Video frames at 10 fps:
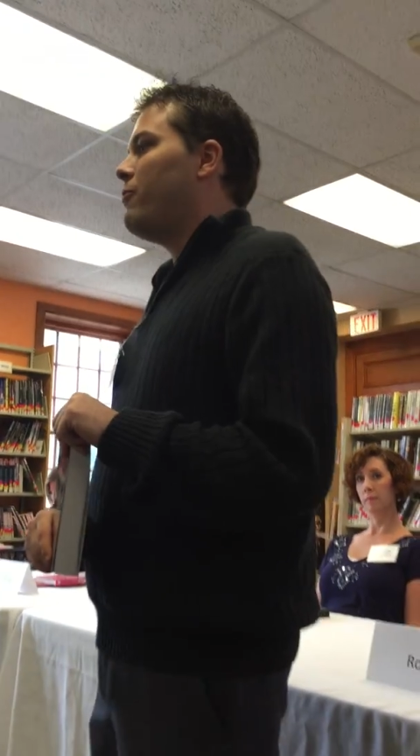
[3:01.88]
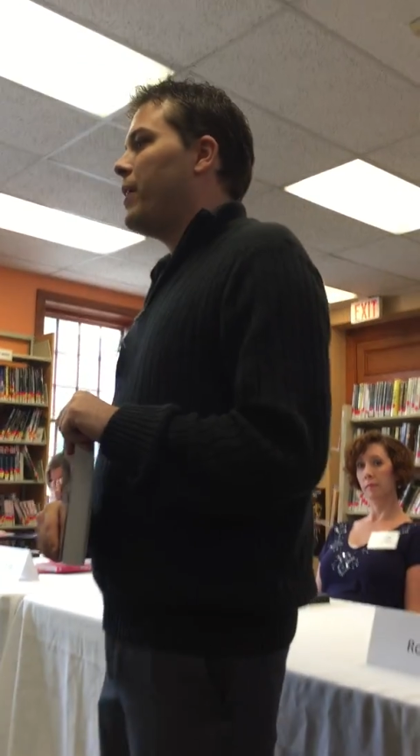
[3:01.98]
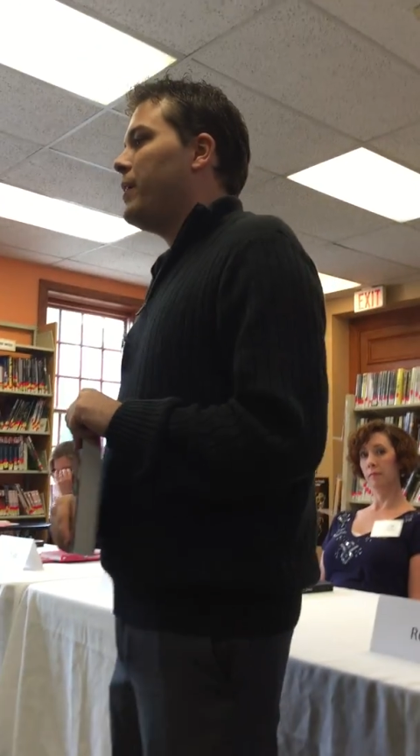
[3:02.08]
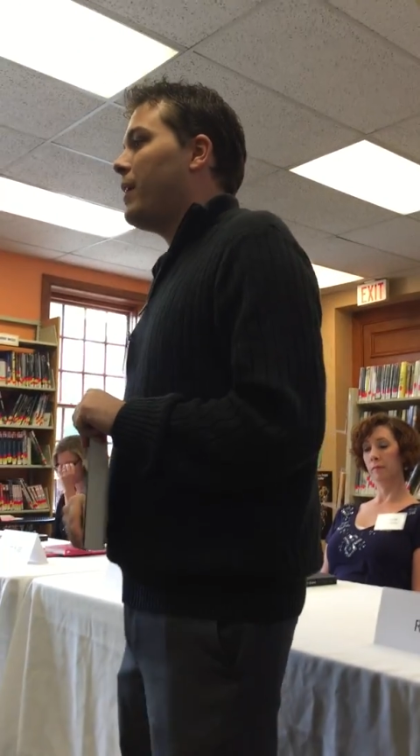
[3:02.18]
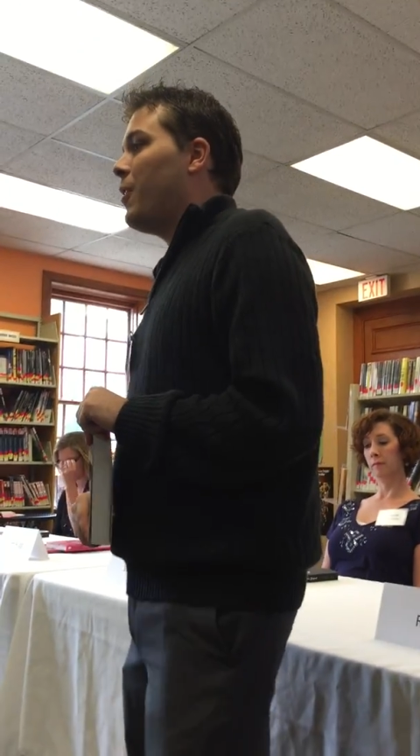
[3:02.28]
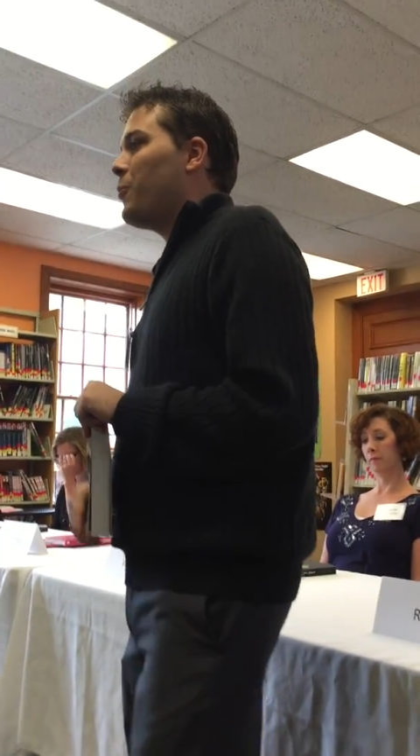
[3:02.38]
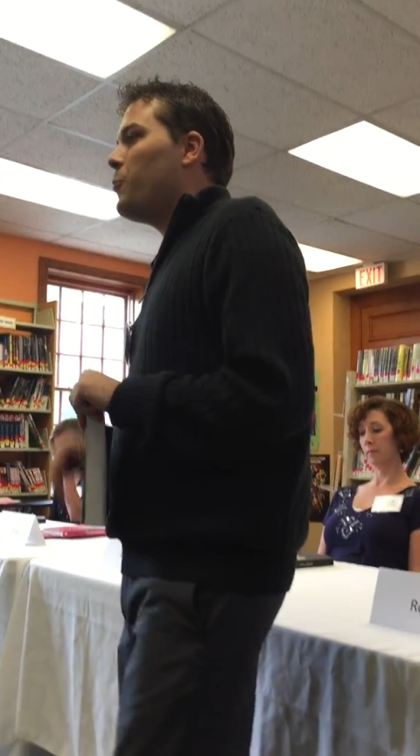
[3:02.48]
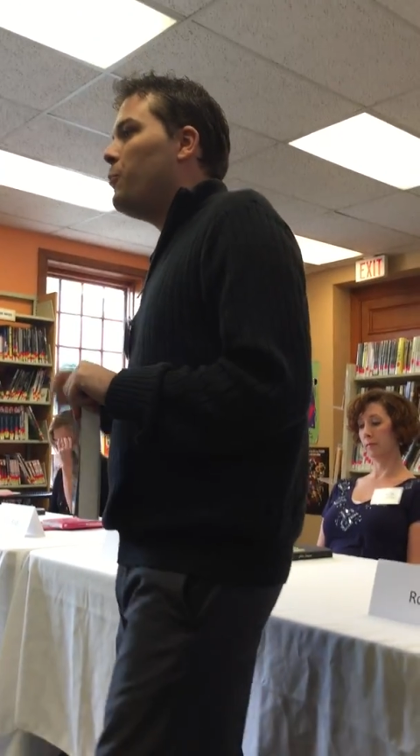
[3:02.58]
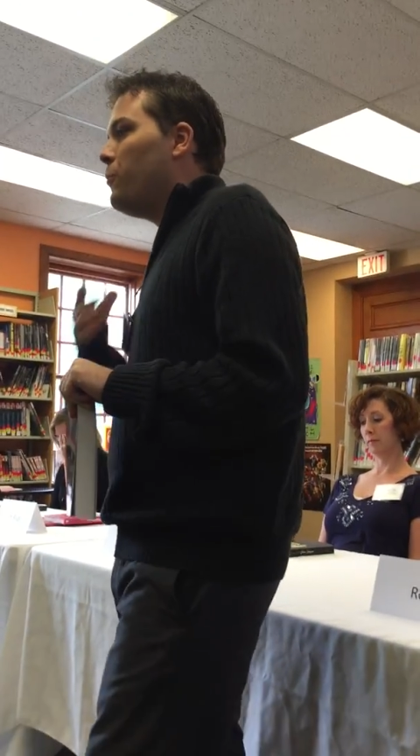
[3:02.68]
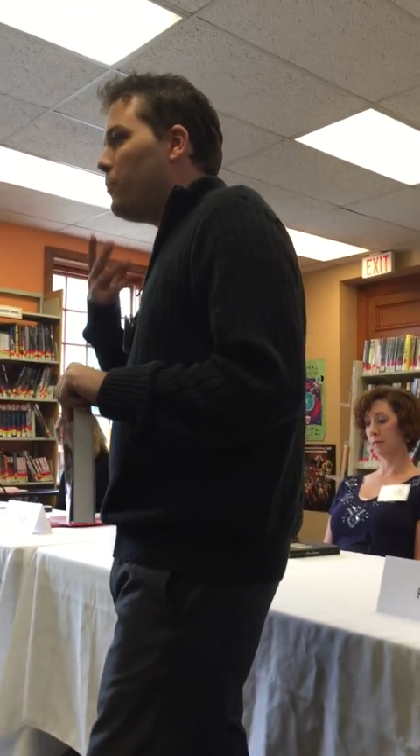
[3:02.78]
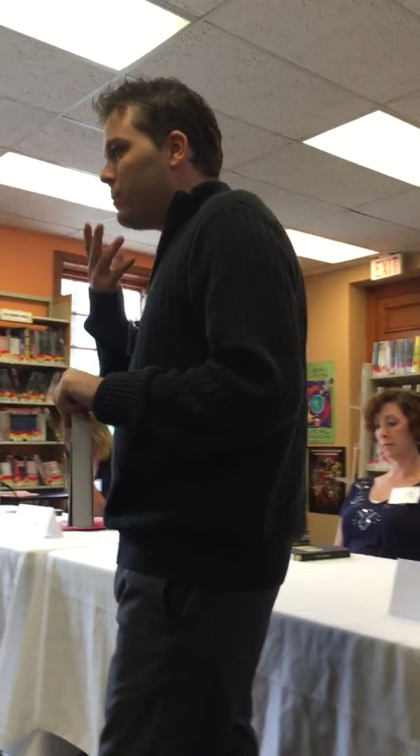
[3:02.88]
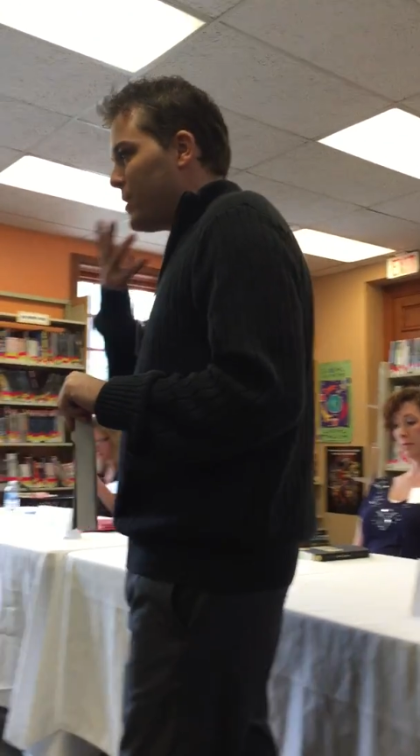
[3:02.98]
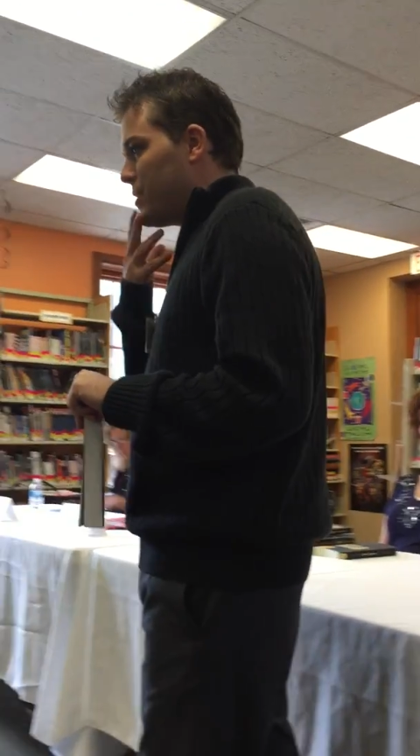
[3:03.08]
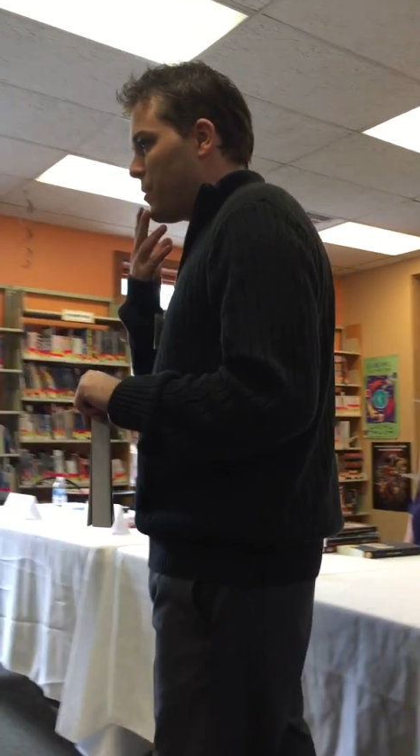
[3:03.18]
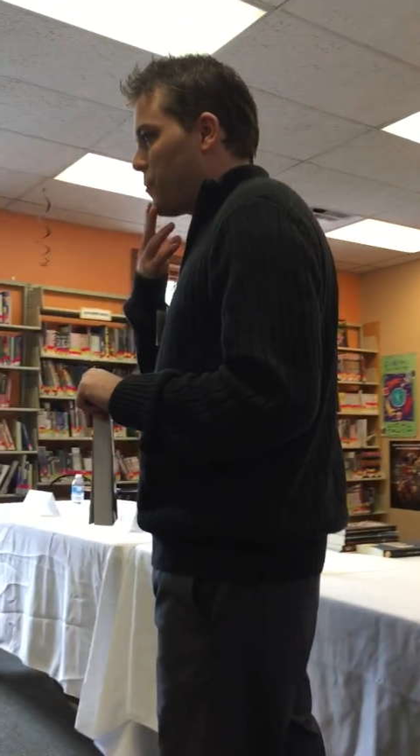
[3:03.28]
Finding out who
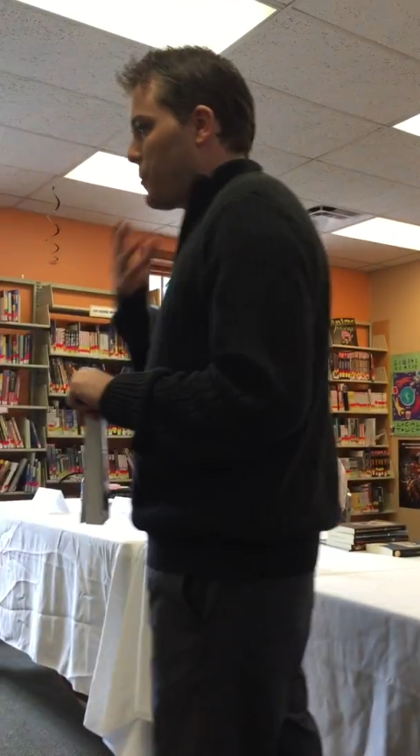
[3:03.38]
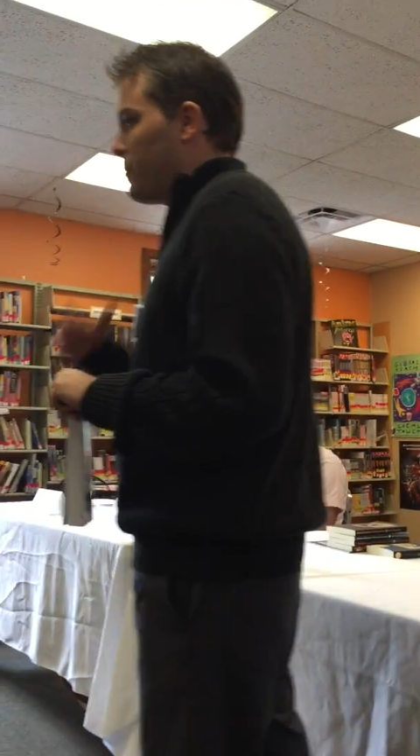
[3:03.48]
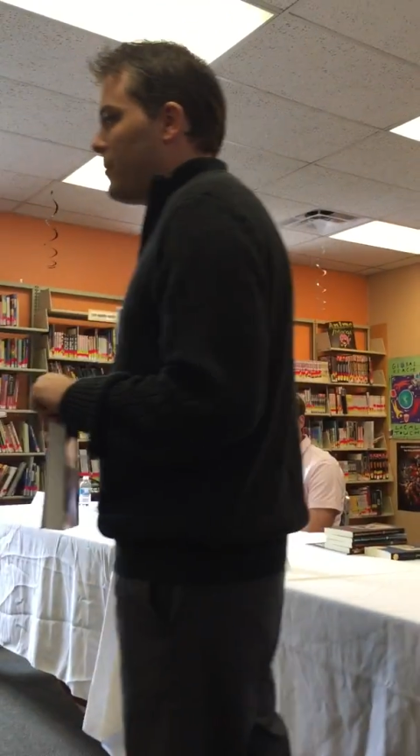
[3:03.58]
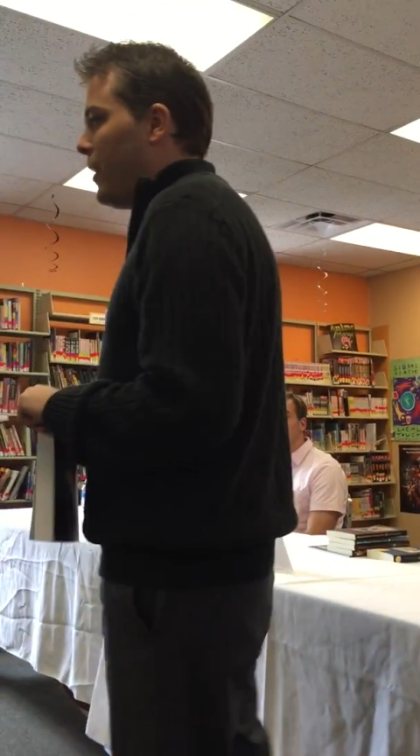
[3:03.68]
is under